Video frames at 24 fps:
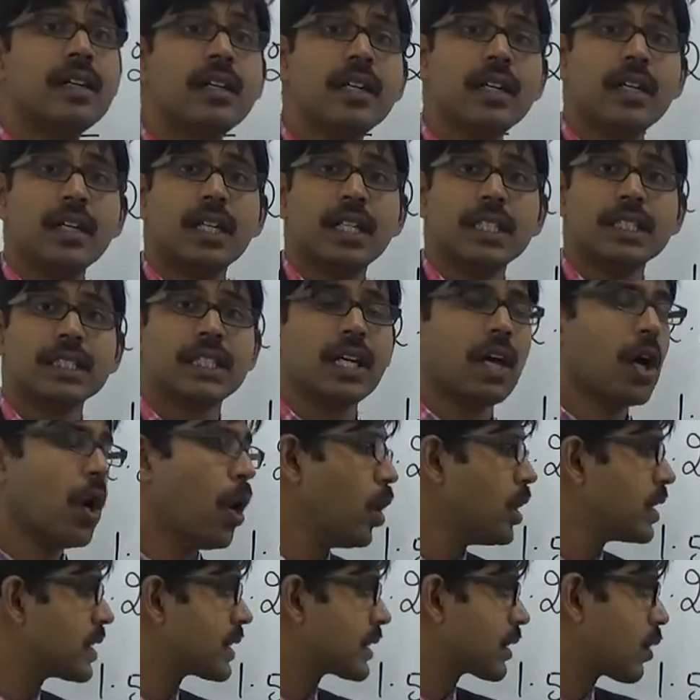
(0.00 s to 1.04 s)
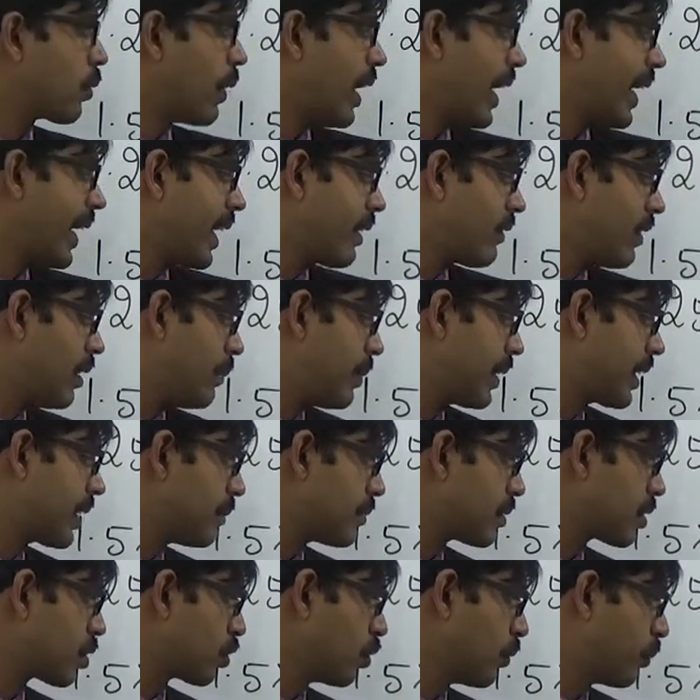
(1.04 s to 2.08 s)
the whole square will
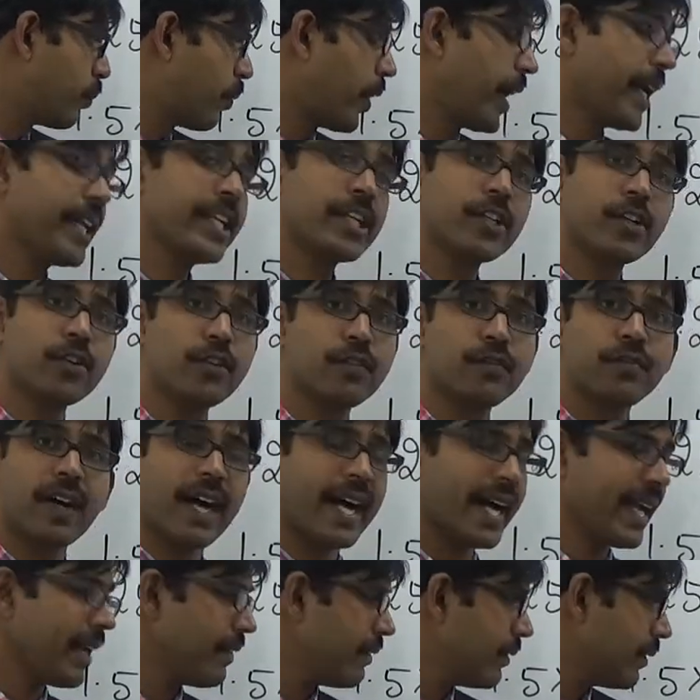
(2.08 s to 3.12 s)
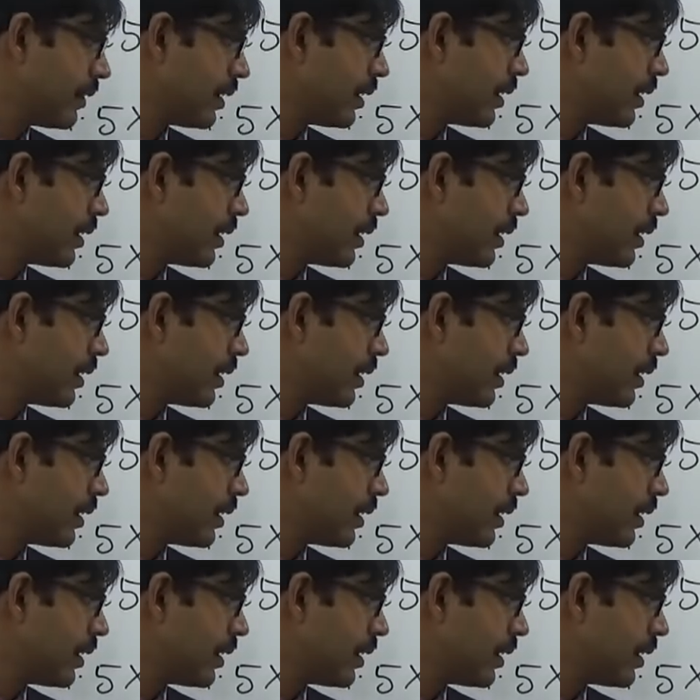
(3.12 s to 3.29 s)
become 2.25.